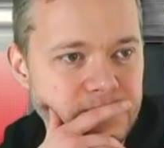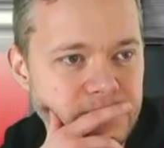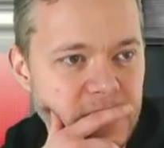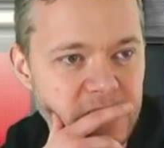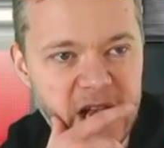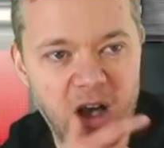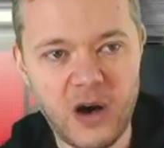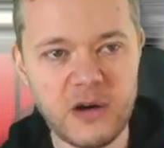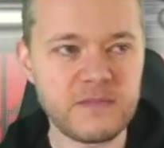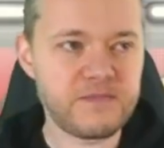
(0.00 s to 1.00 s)
No, they're
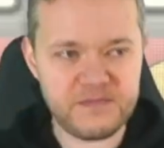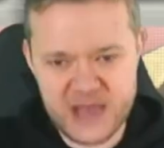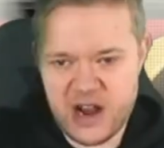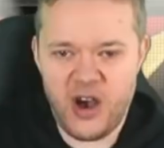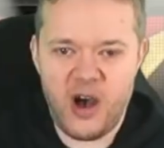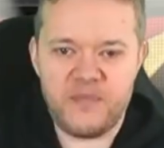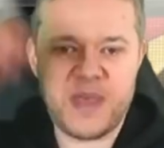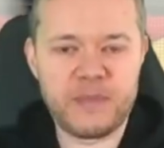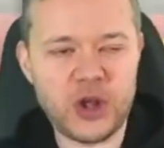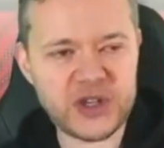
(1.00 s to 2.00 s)
not. They're not.
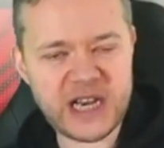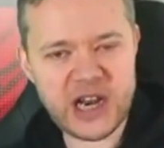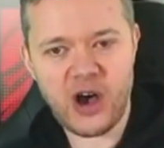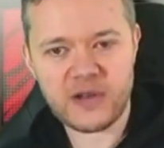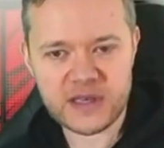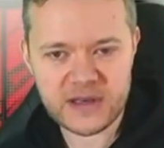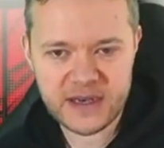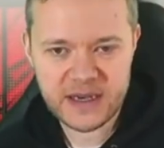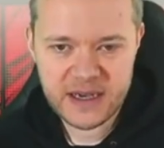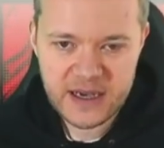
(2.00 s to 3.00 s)
They're bloody not.
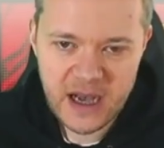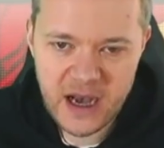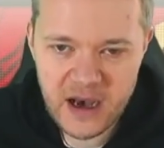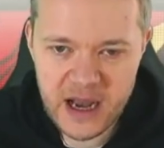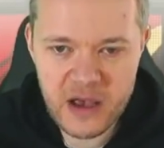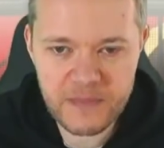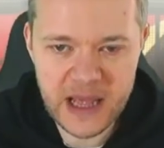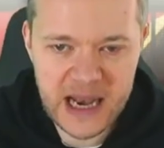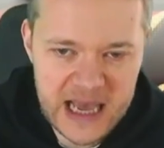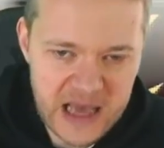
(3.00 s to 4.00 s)
Oh, I don't
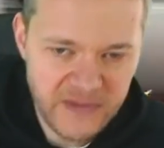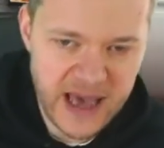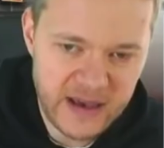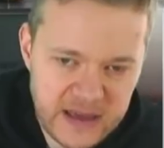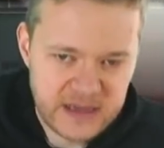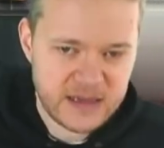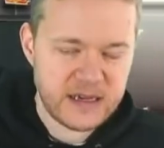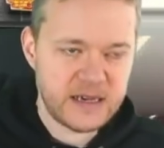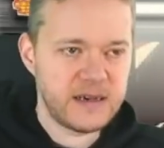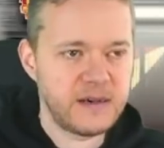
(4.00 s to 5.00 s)
believe it.
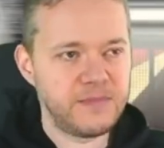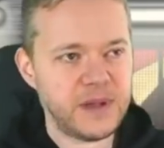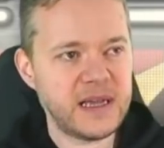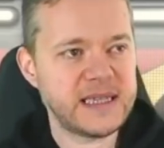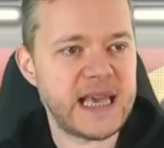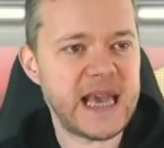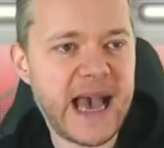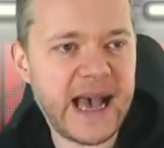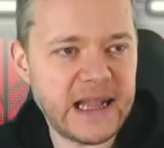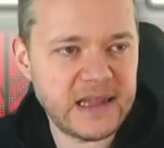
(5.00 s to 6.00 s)
Bloody
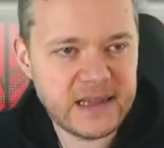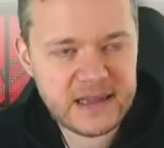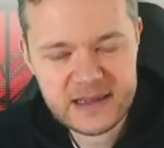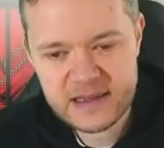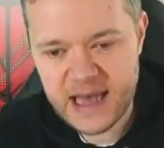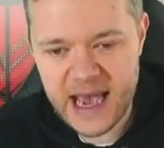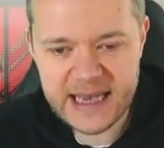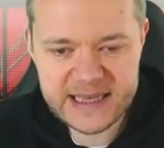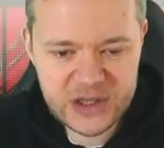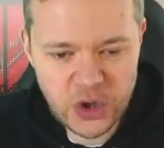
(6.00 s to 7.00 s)
hell. That
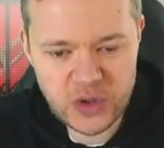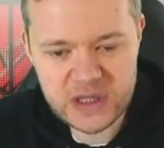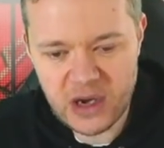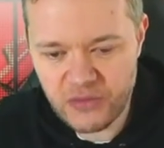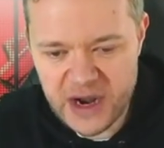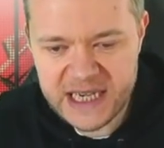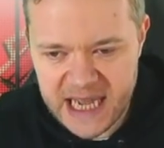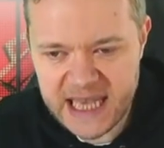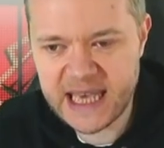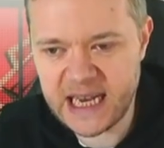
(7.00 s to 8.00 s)
is just
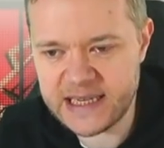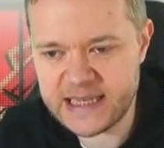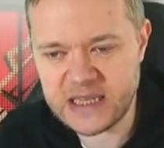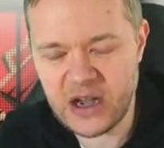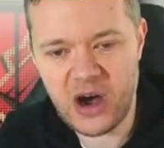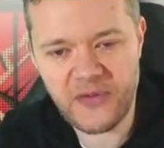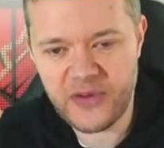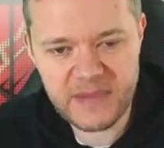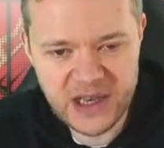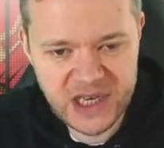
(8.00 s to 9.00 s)
ridiculous start
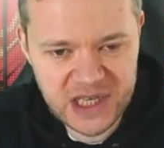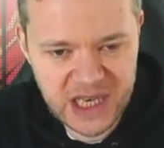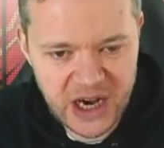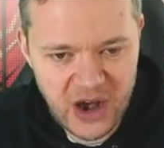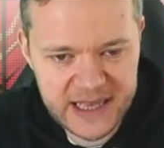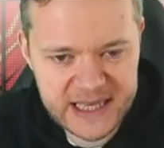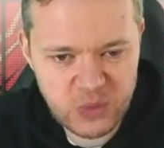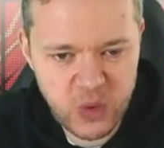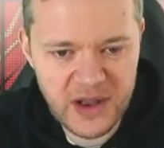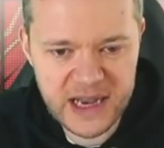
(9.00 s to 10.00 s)
from Manchester United.
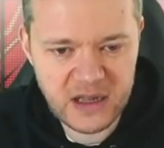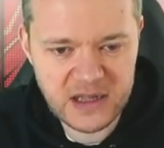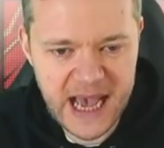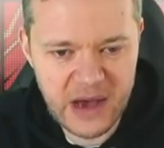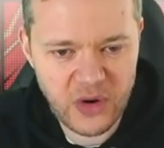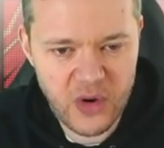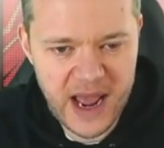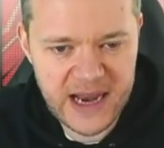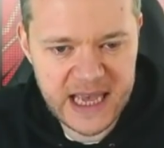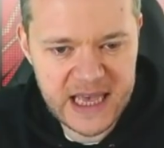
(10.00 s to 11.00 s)
1-0 down
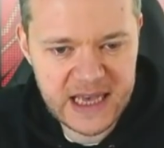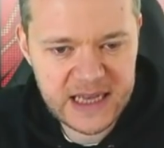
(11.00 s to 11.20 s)
already.